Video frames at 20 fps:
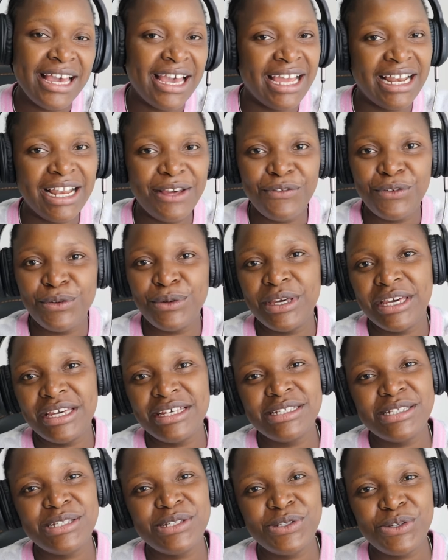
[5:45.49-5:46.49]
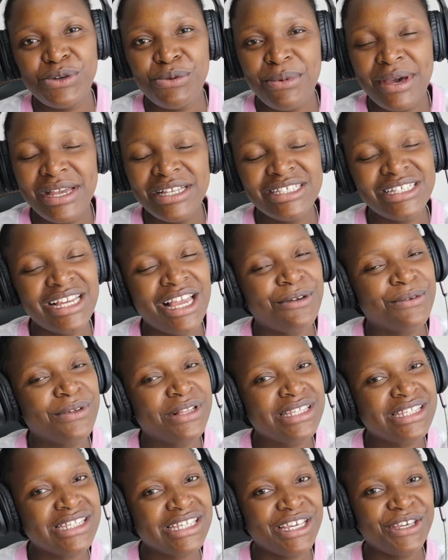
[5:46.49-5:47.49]
I love you guys so much. I
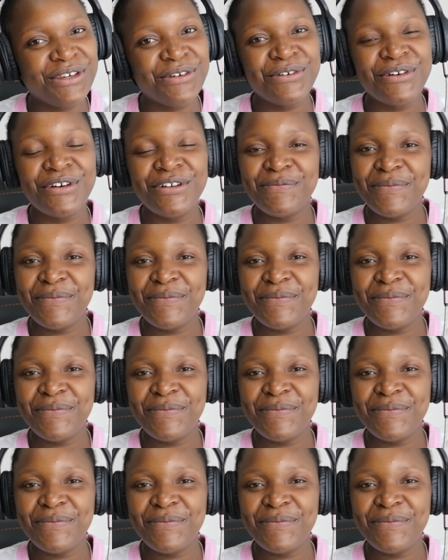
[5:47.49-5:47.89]
will see you